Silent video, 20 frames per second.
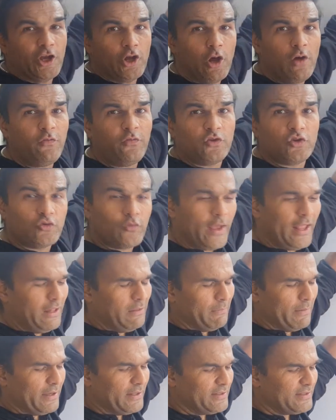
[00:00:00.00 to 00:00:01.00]
of 12
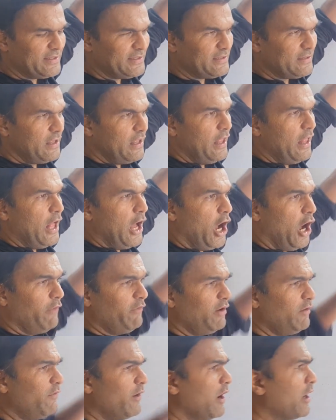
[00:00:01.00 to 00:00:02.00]
months. How
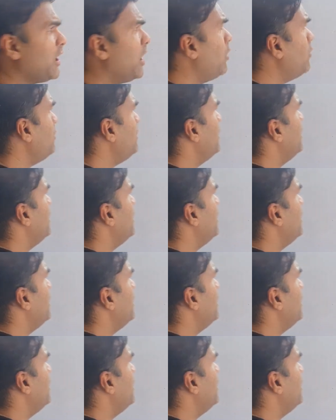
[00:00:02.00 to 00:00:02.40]
we work out?